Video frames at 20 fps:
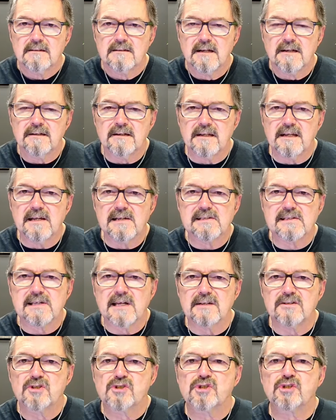didn't he? He
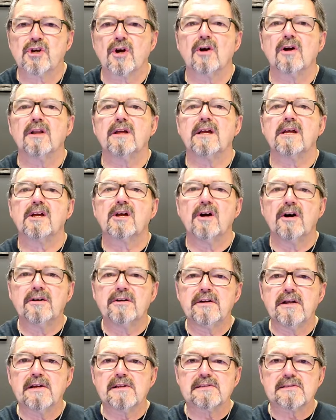said, surely
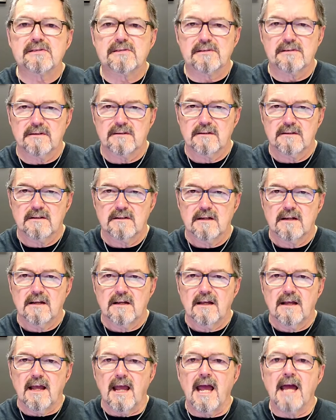goodness
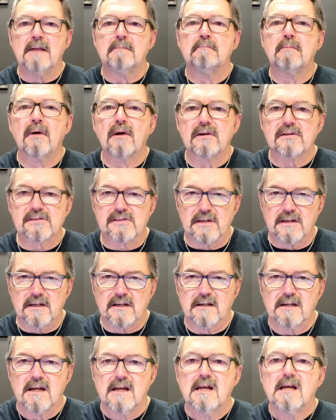and
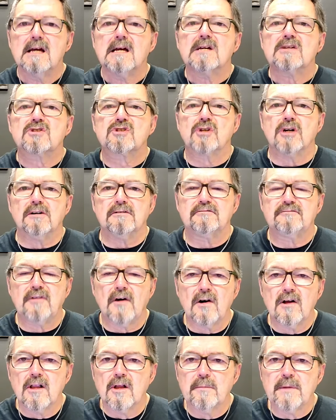mercy shall
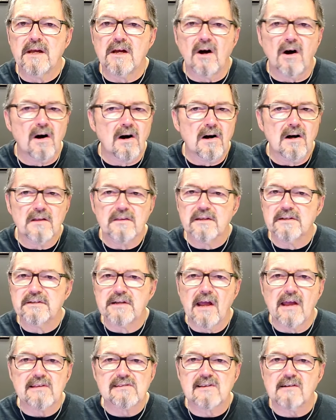follow me all the
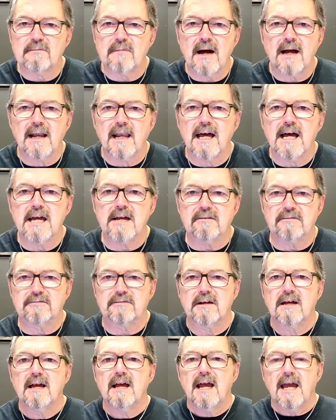days of my
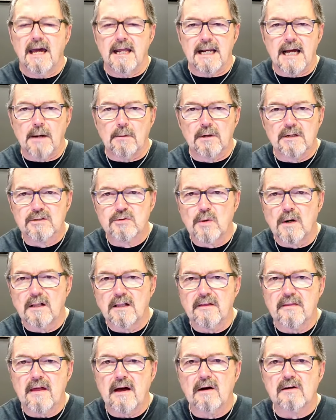life, and I will
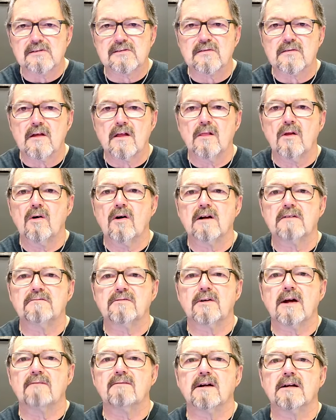dwell in the house of the Lord
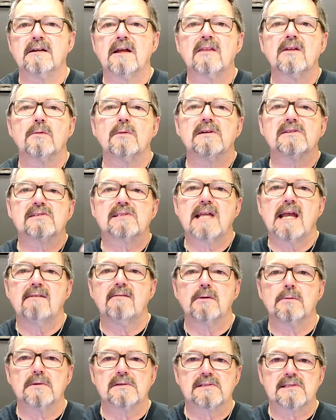forever. In other words,
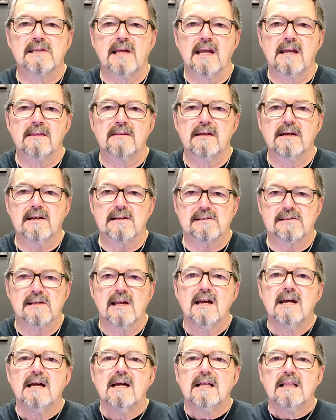David was saying
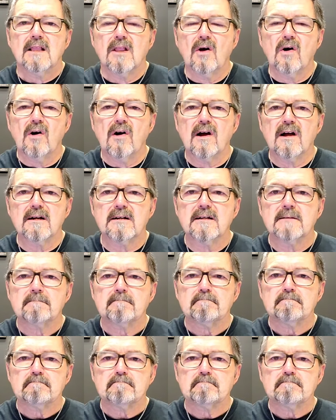this, Lord,